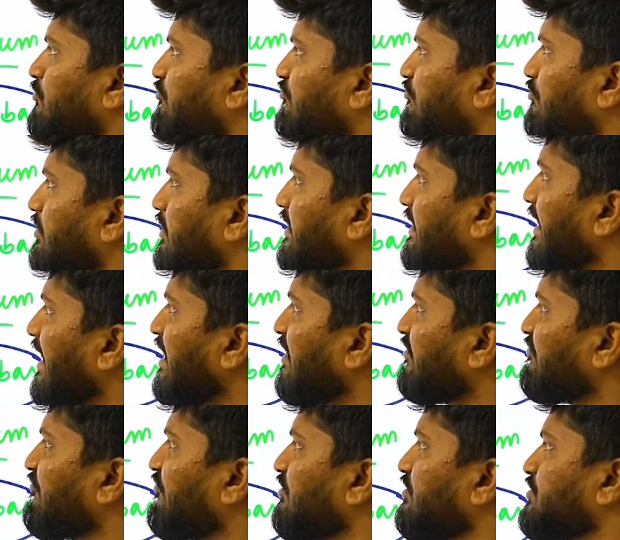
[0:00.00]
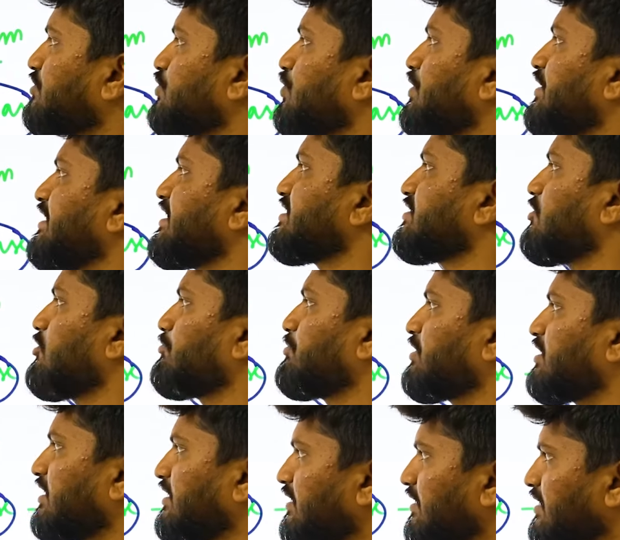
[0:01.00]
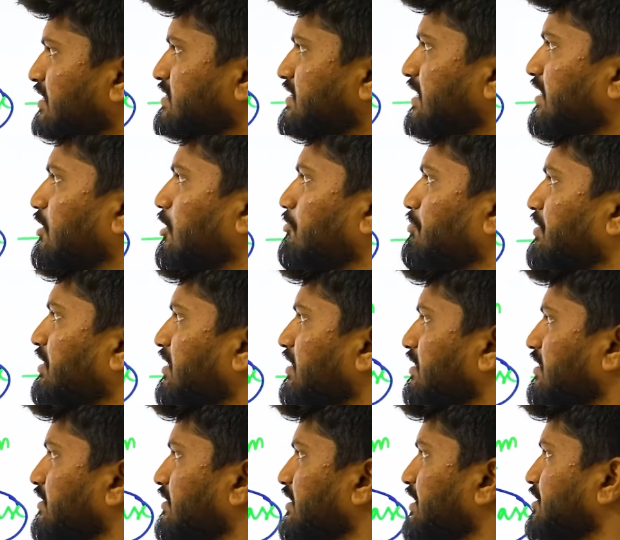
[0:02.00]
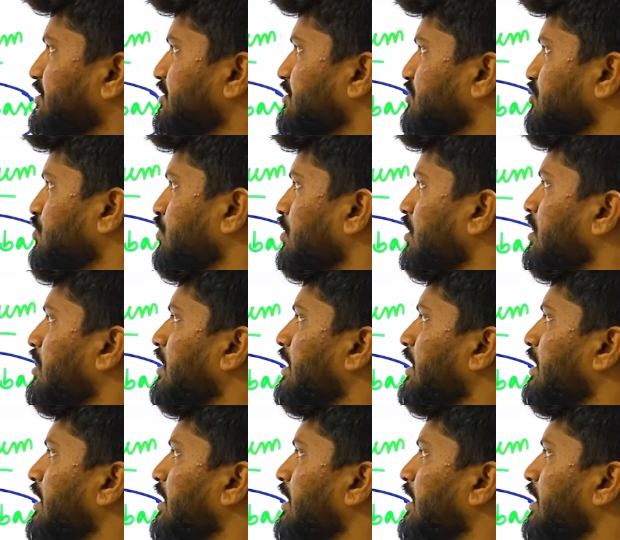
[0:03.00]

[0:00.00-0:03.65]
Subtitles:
to grant funds to least developed countries and developing nations to